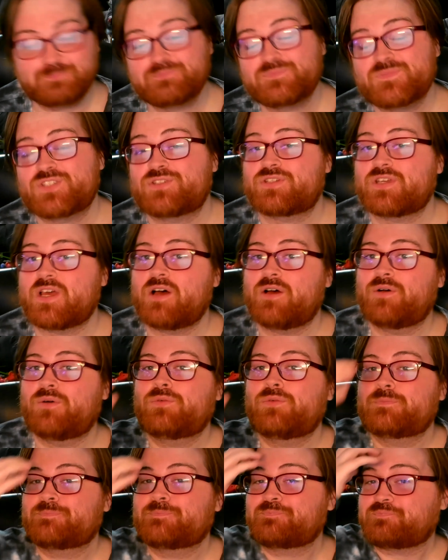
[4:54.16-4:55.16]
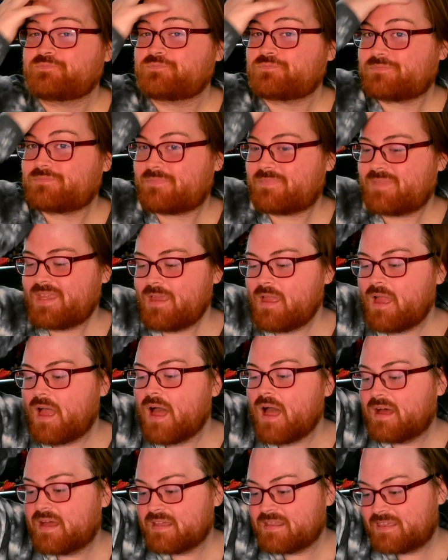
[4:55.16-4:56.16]
So
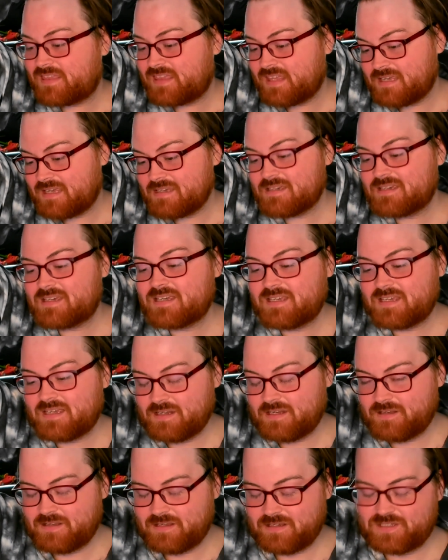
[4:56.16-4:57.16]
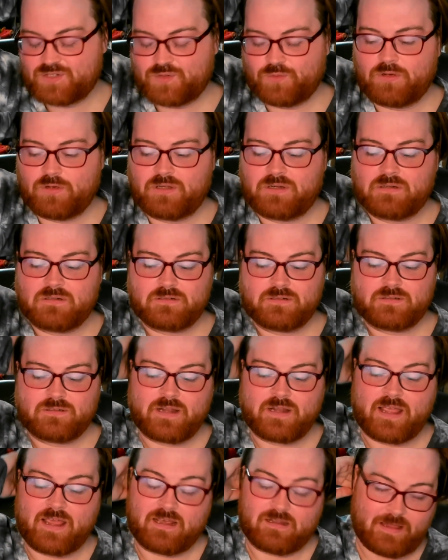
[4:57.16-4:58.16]
I think in this one,
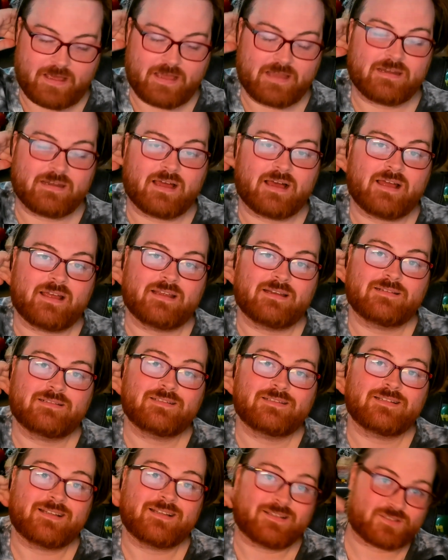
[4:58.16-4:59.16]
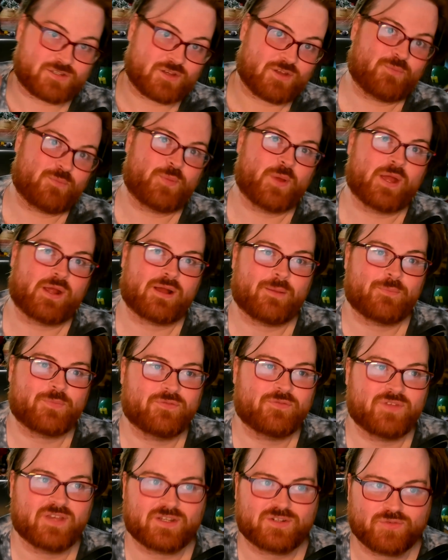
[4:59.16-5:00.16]
LA Knight is going to pick up
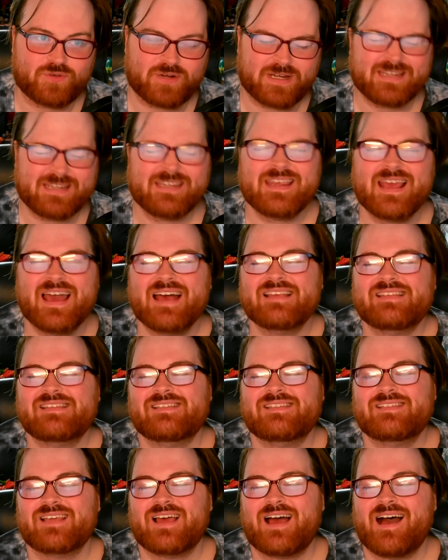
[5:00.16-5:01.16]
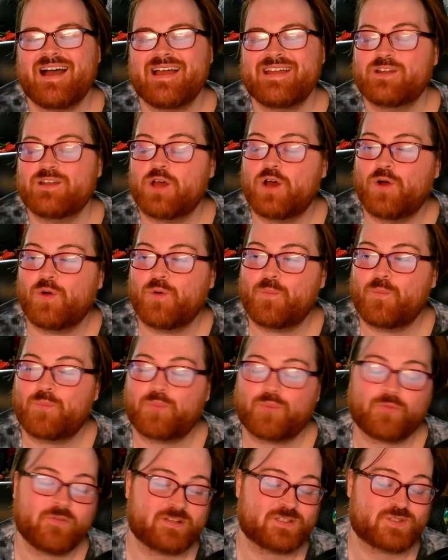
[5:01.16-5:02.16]
the victory. Yes, I know
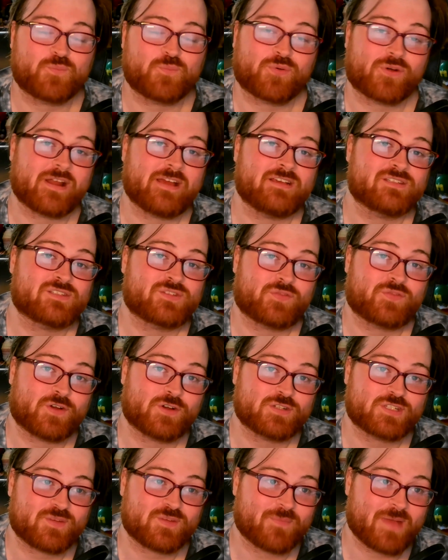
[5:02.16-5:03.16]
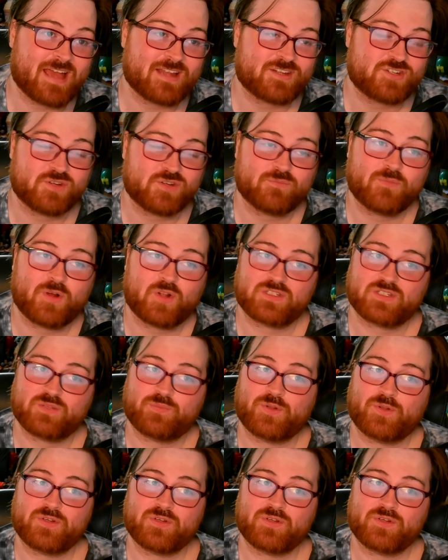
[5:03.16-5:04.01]
it's Bray's first match in multiple